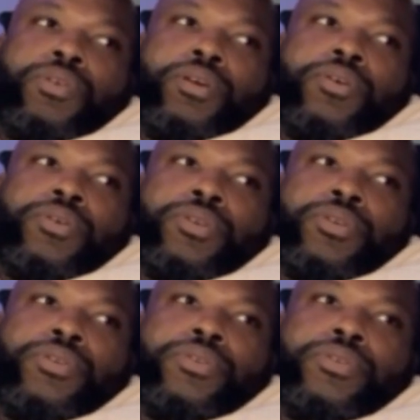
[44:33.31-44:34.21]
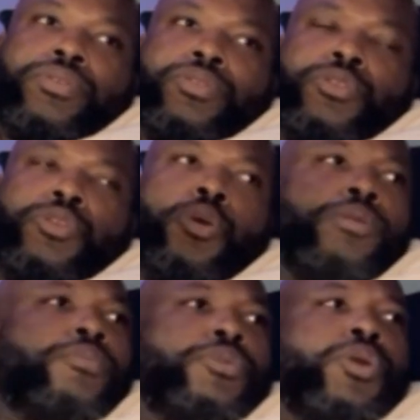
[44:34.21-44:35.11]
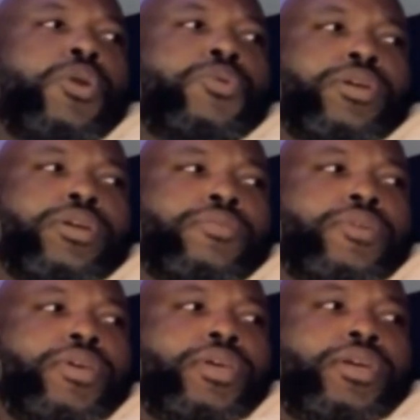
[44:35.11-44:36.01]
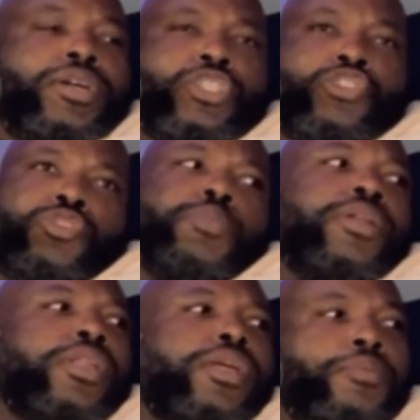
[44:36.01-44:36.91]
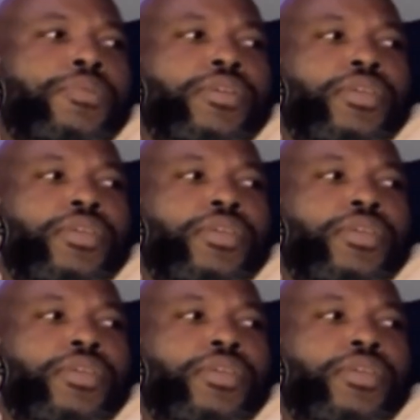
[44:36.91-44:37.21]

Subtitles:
oh, you own a strip club.